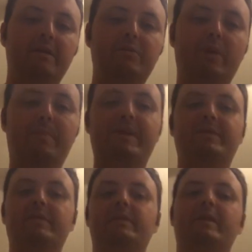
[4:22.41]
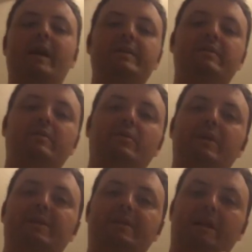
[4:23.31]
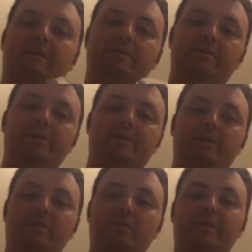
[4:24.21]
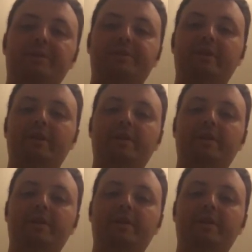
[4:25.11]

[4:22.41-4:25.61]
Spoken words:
So I mounted it 90 degrees to how it originally was,